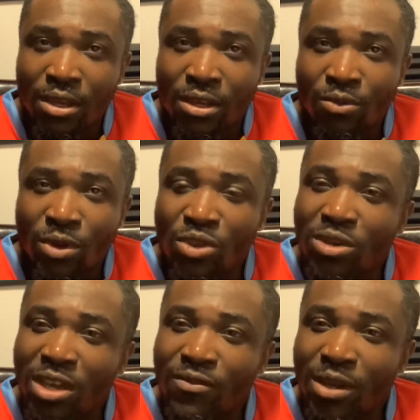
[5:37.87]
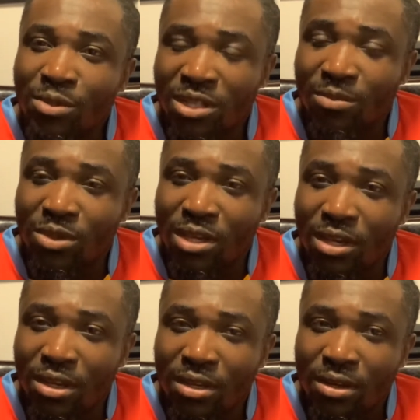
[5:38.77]
when you give up
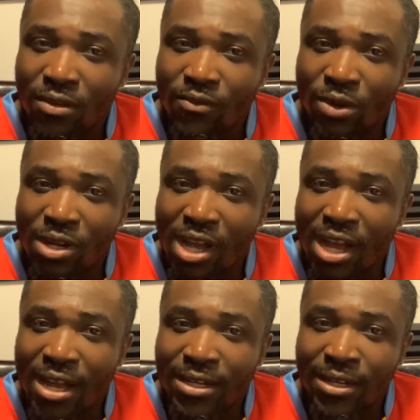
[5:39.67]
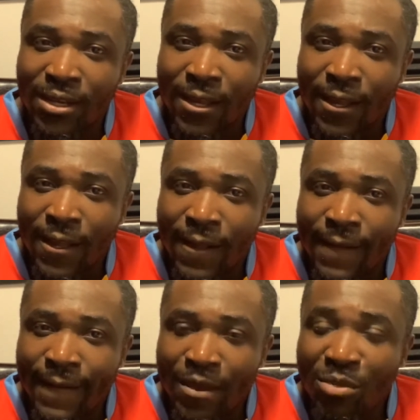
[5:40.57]
something for God,
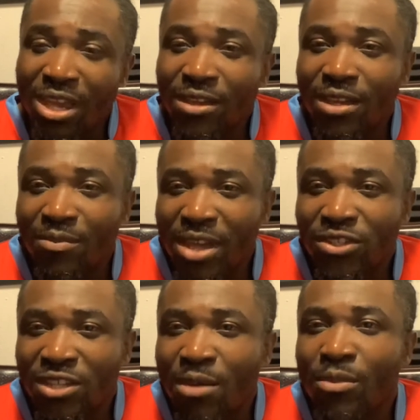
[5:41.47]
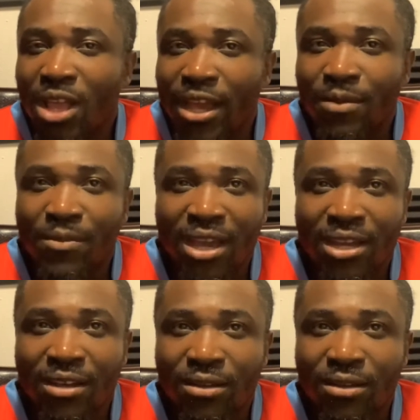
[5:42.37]
it may seem like, man,